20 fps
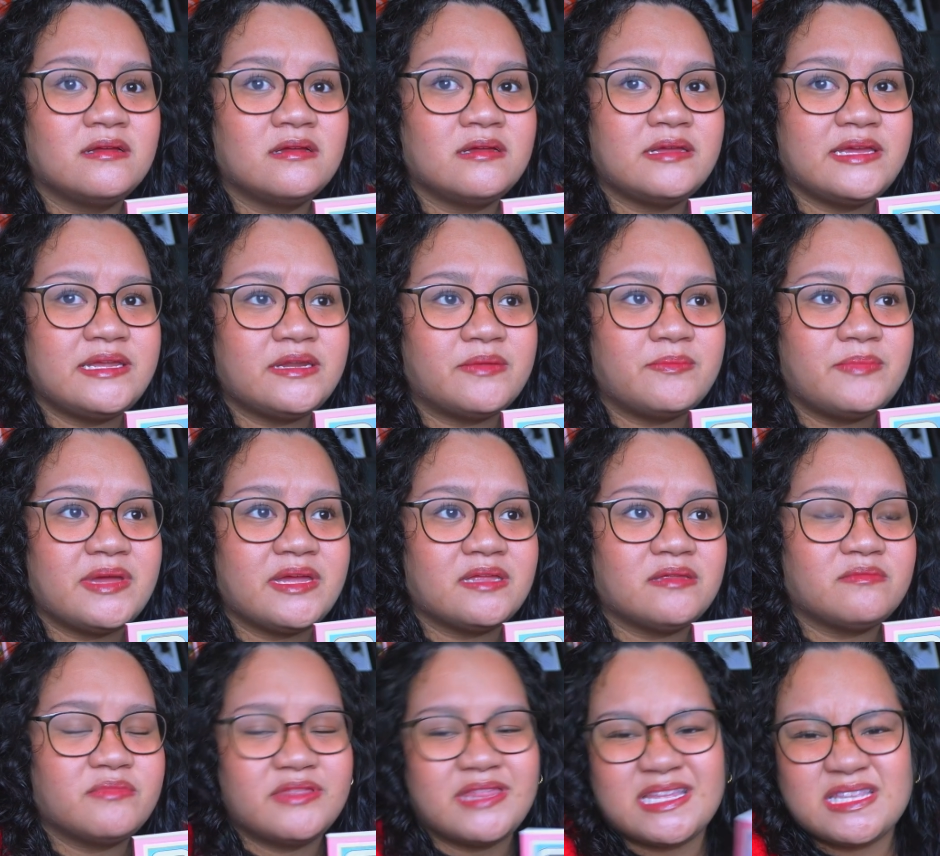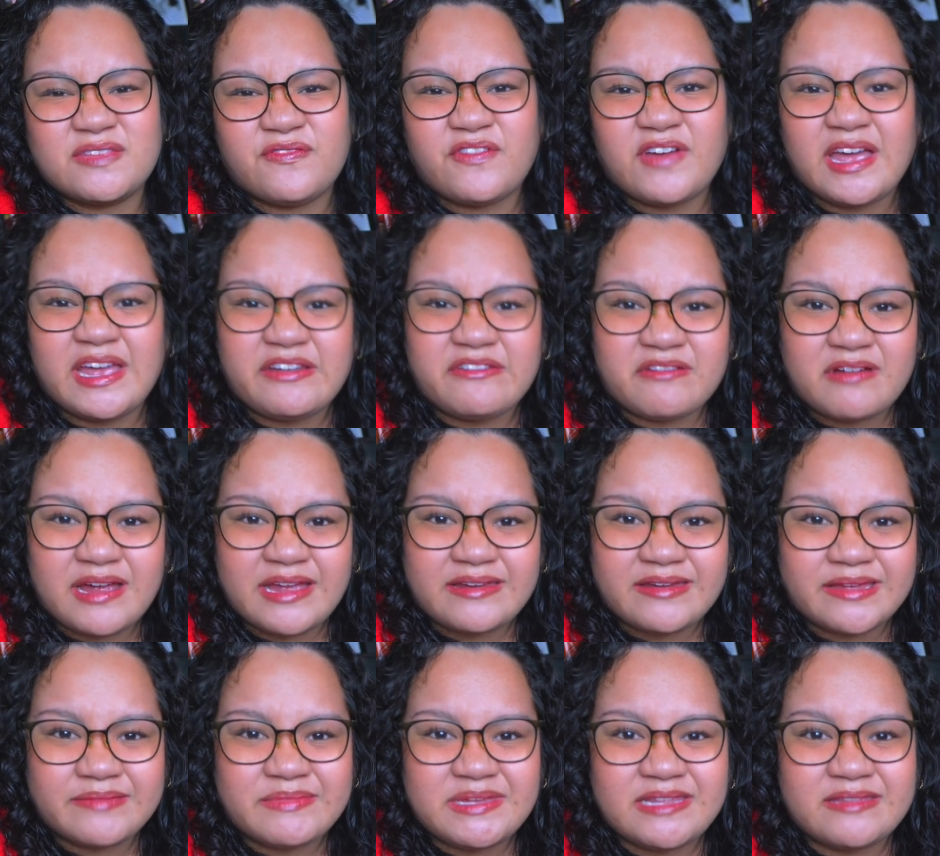in a bit, but that's fine, right?
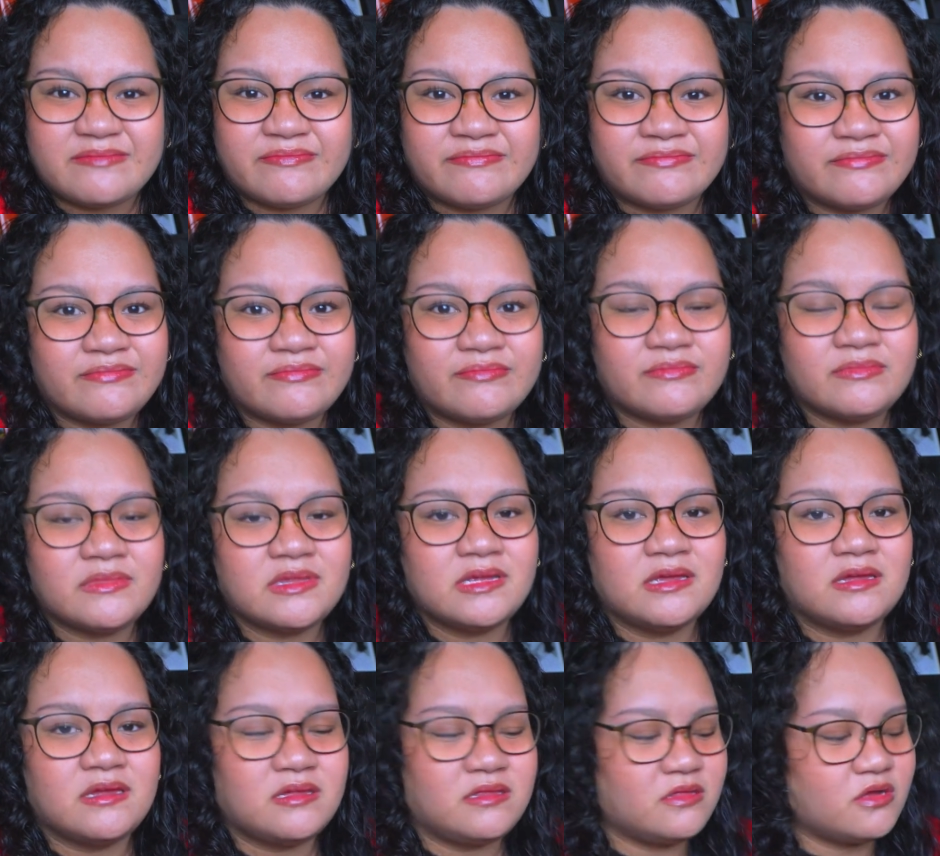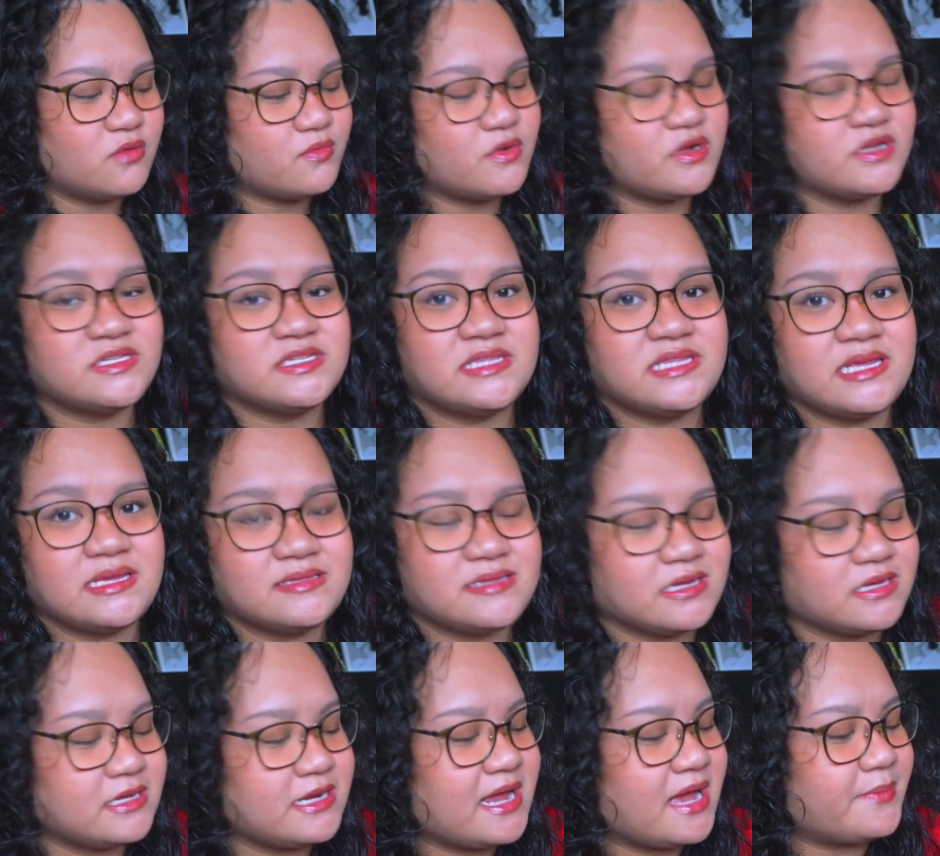I mean, there are worse things that
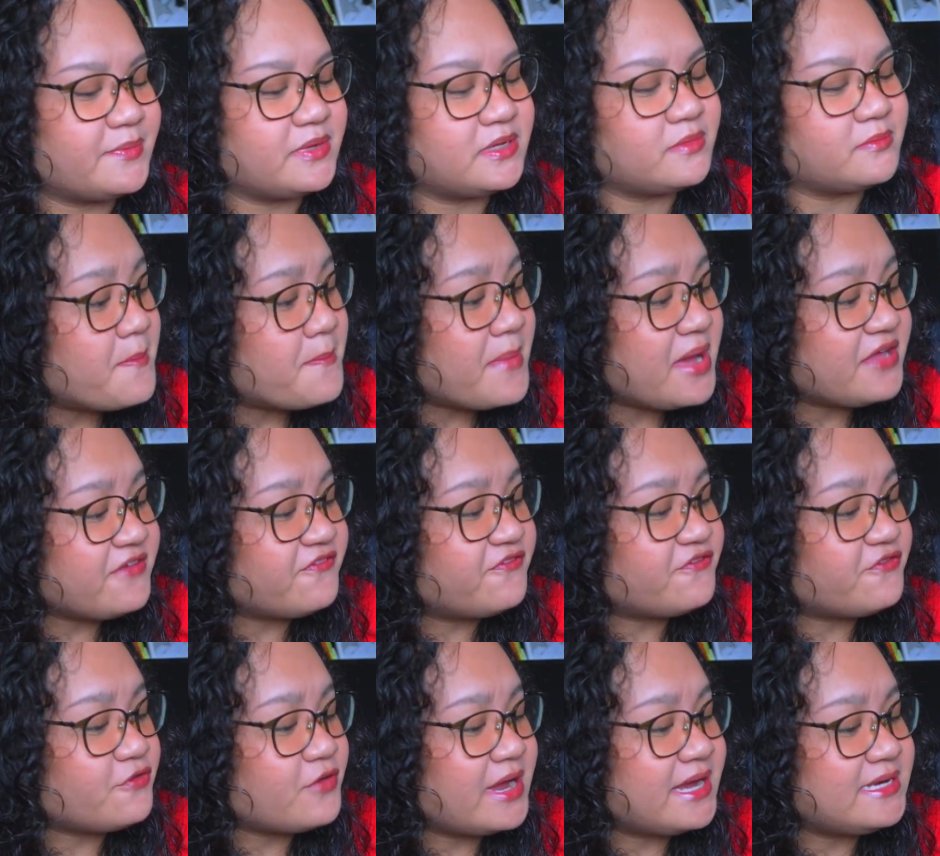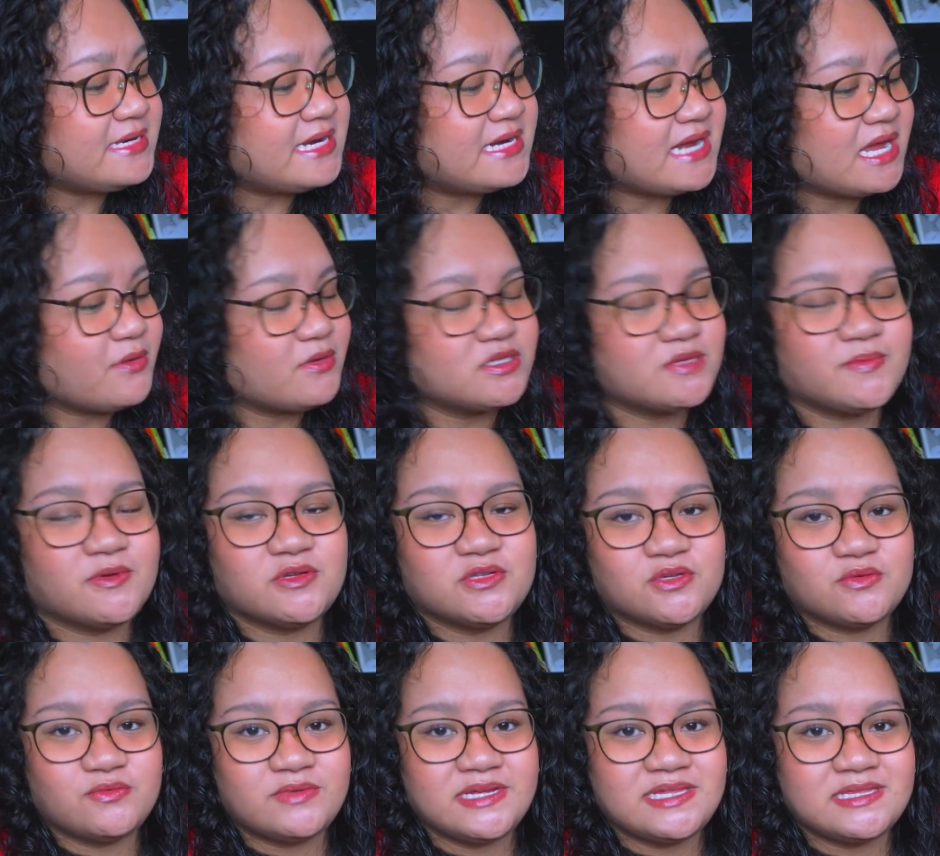could happen. My friend and I were supposed
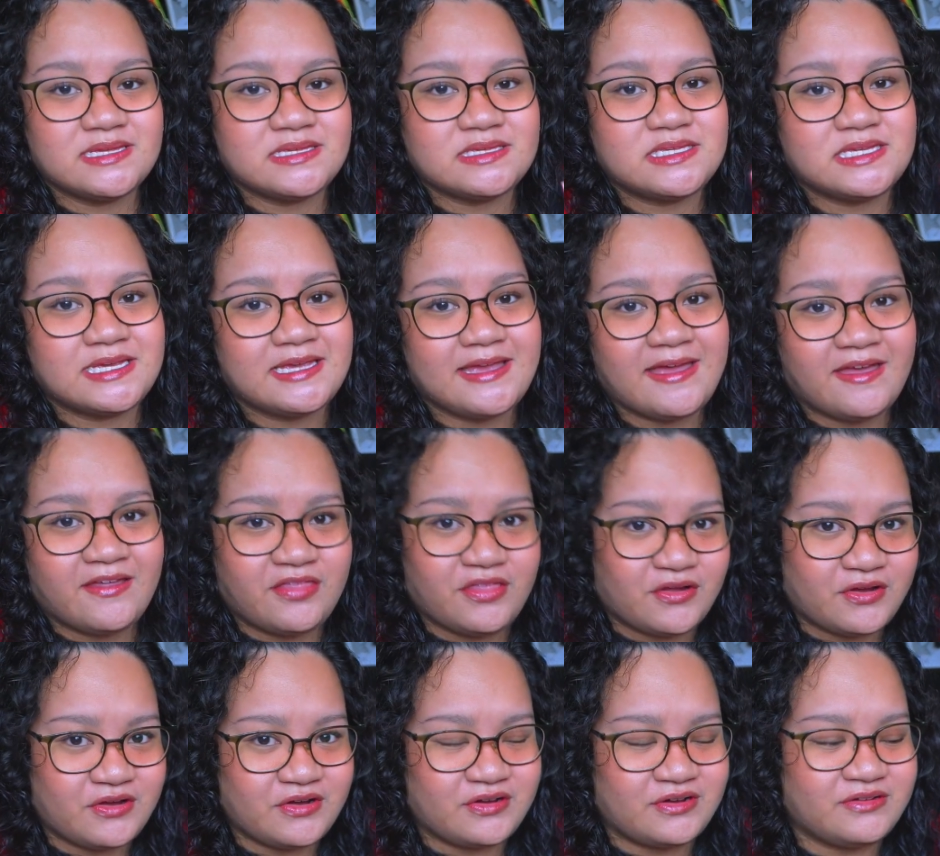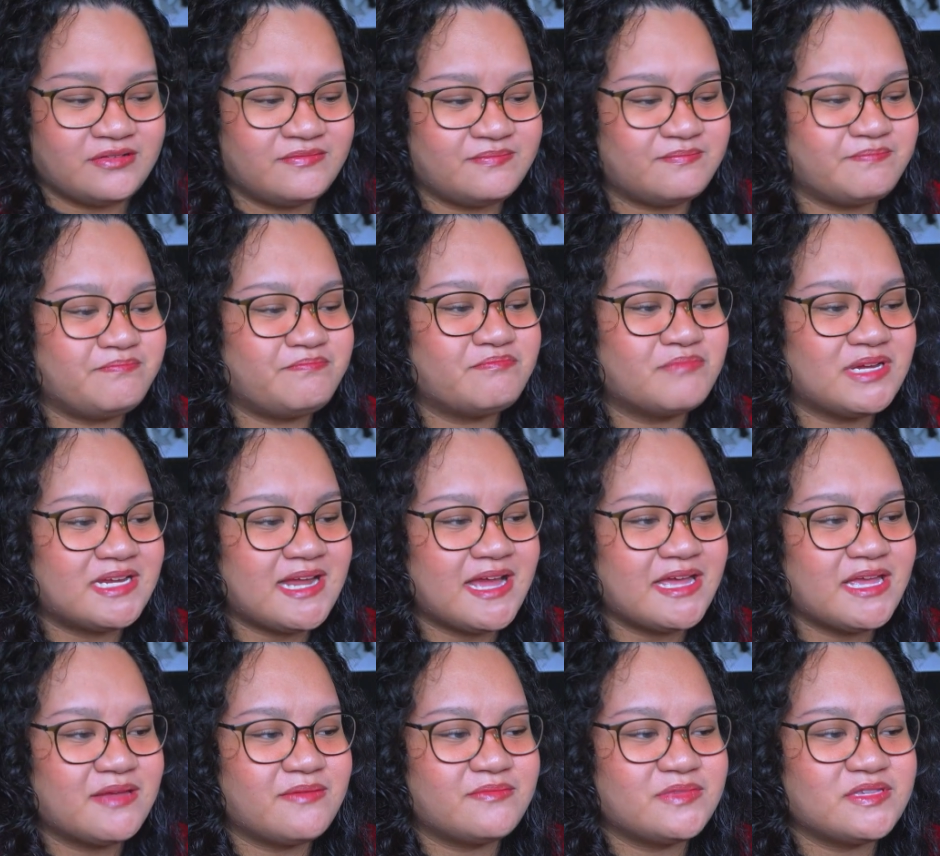to read this together, but I
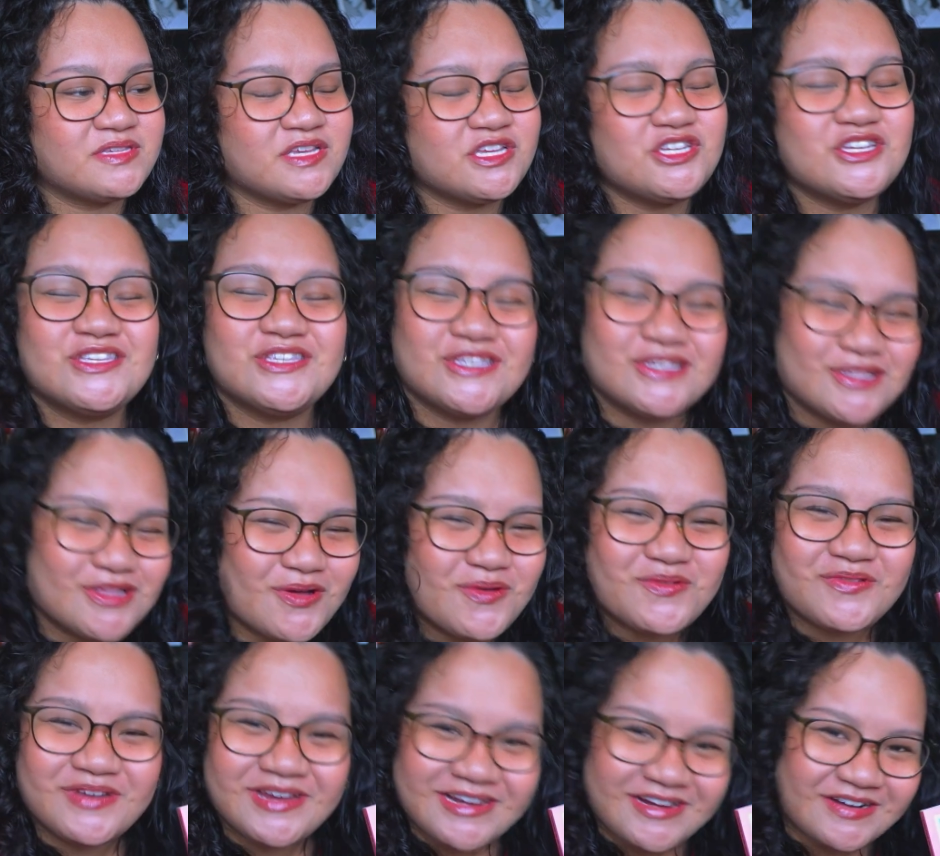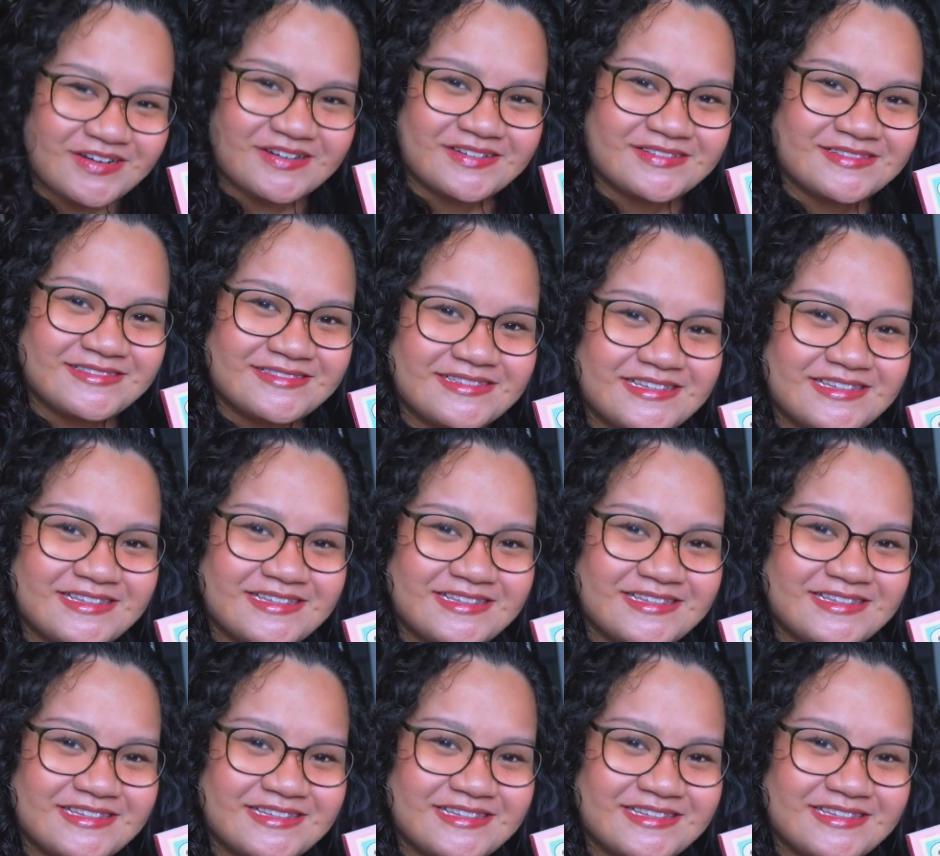am such a slow reader.